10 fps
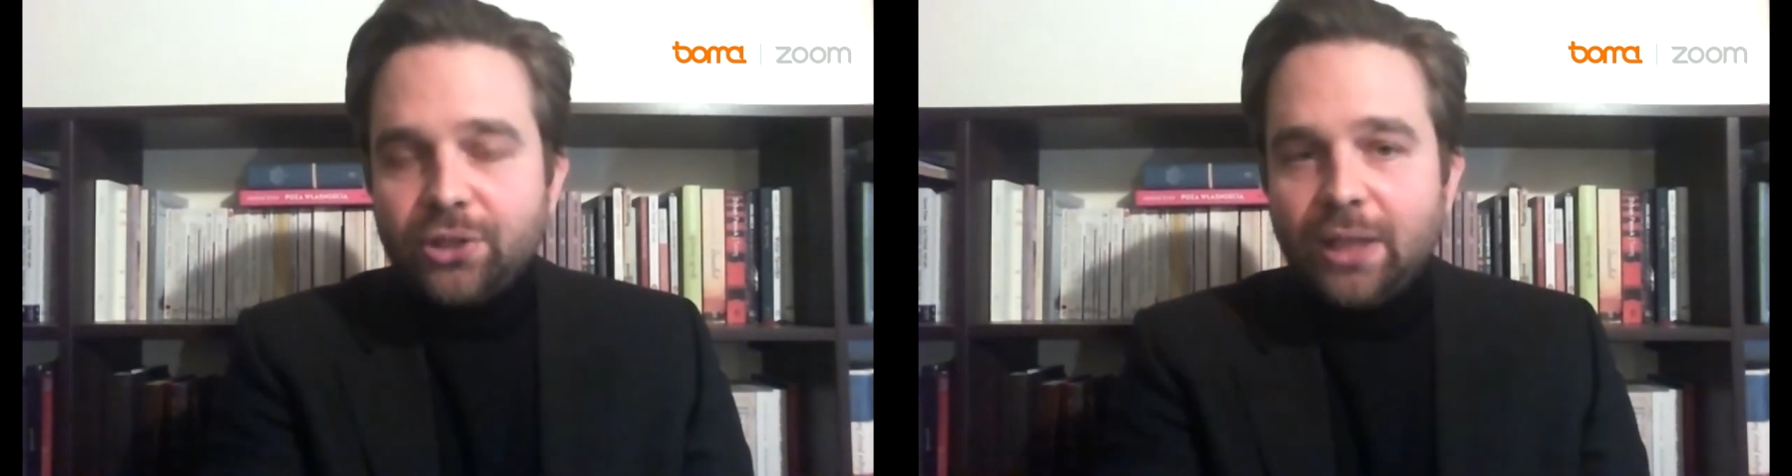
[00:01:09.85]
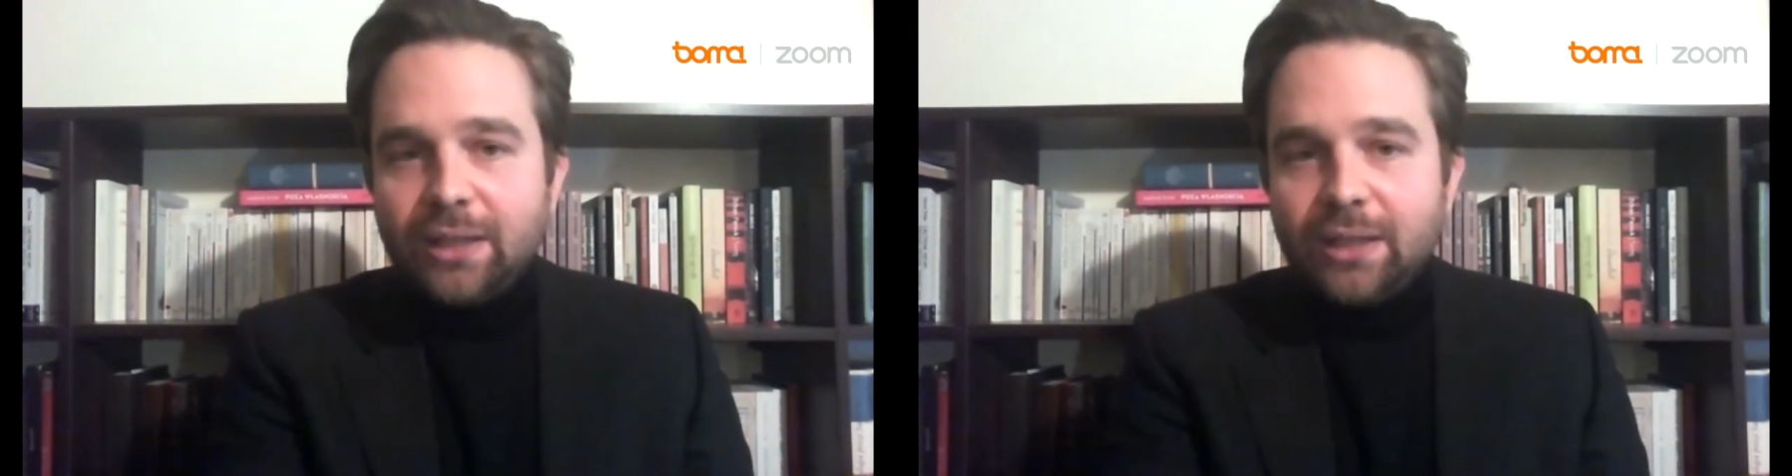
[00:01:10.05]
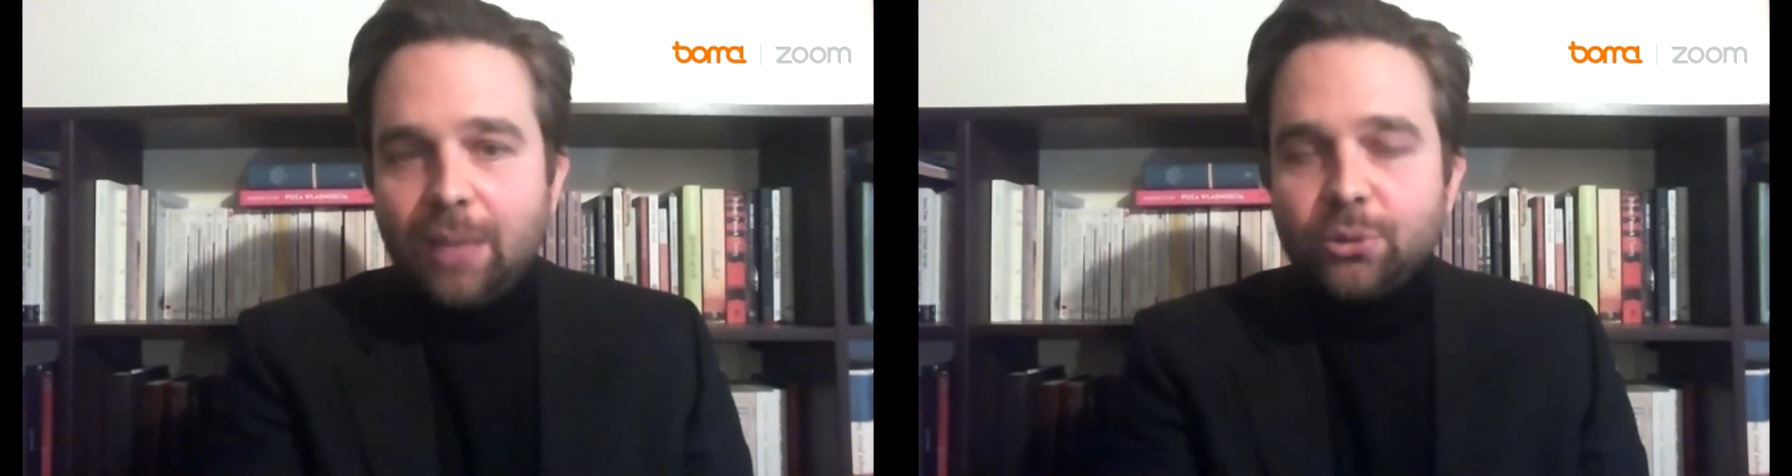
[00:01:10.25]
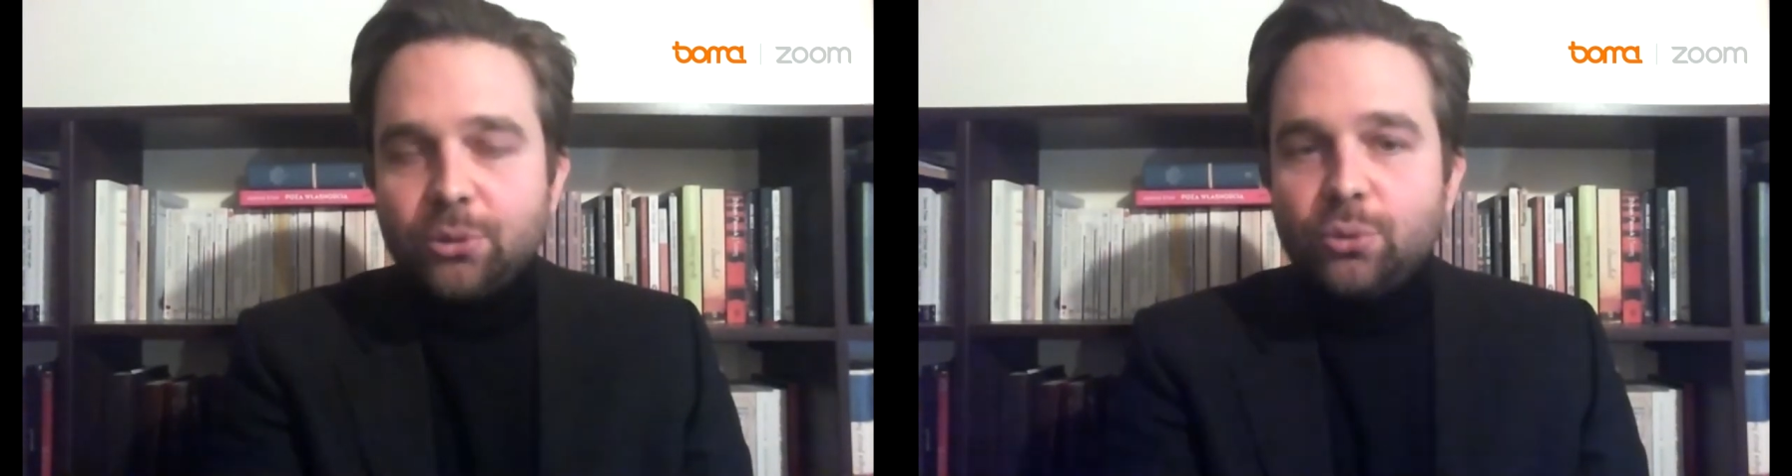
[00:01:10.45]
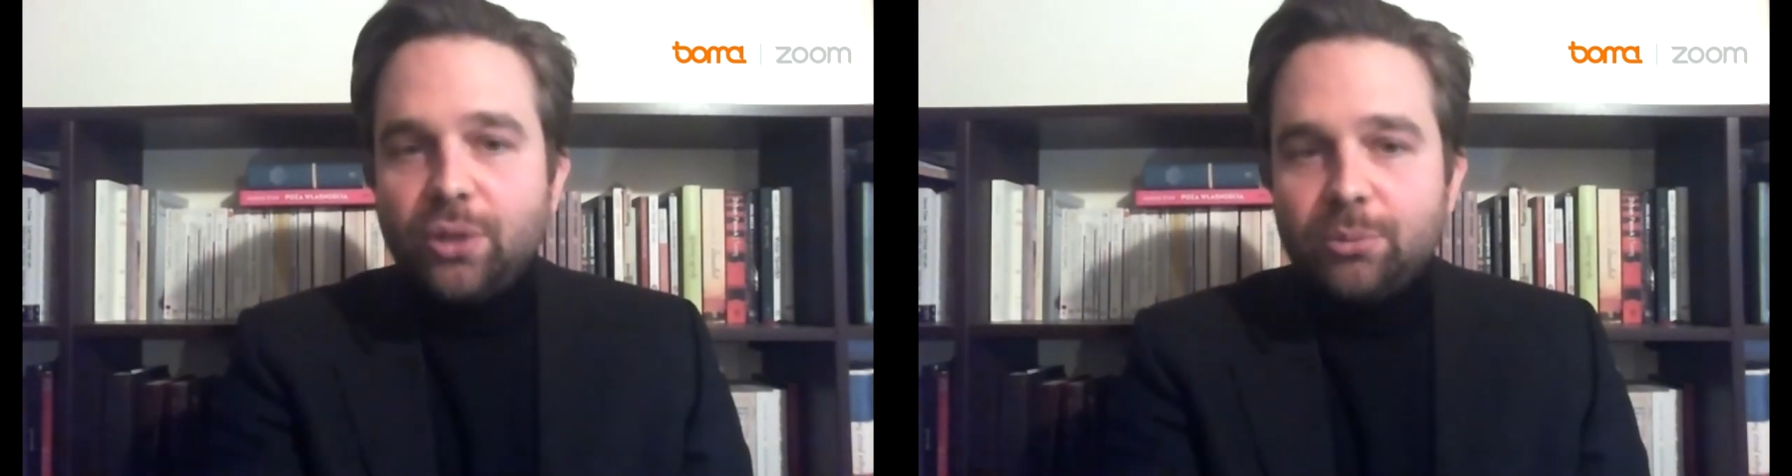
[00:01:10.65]
comes to
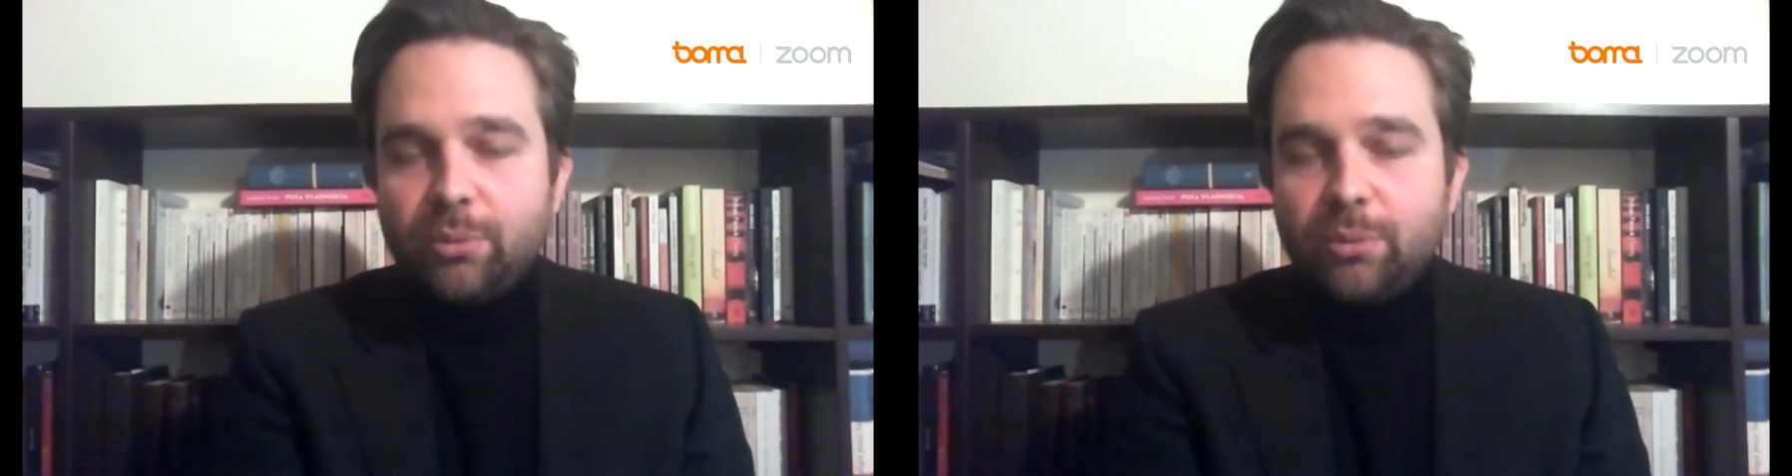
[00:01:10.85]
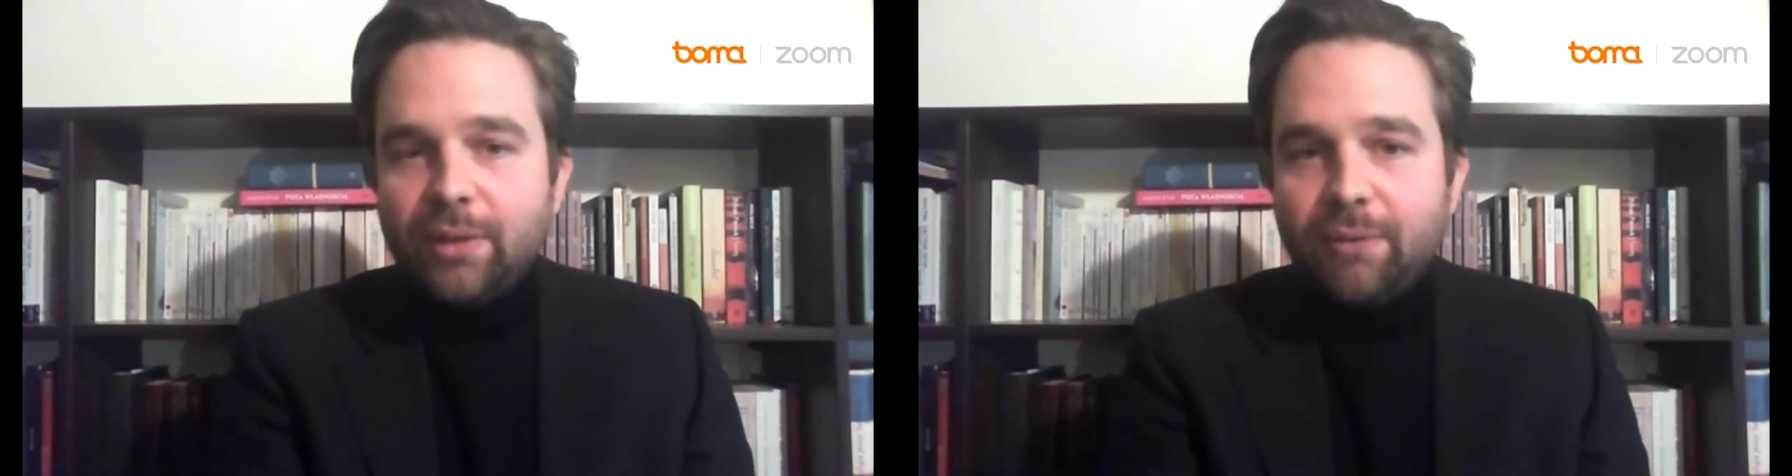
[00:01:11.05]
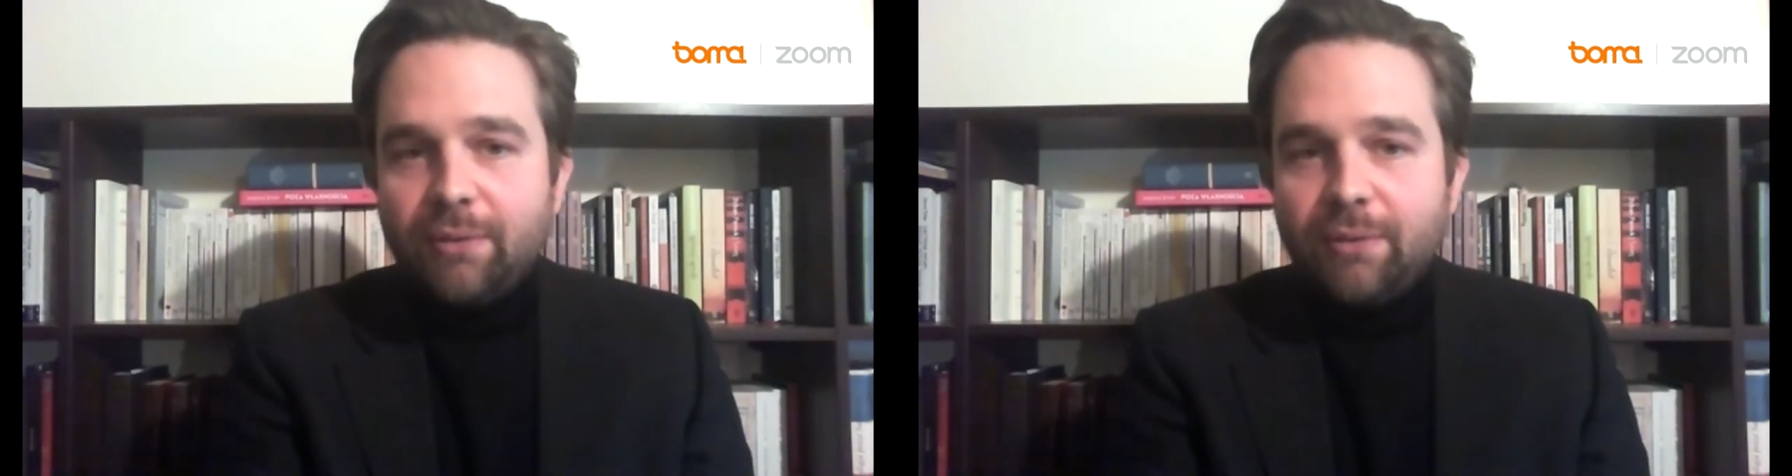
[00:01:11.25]
terms with the fact